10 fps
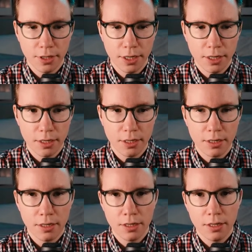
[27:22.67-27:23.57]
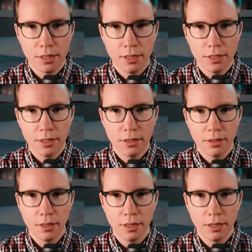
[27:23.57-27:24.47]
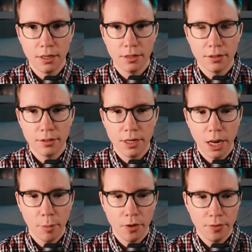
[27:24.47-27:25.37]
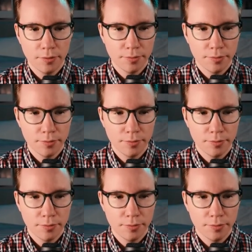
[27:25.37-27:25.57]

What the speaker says: in the table.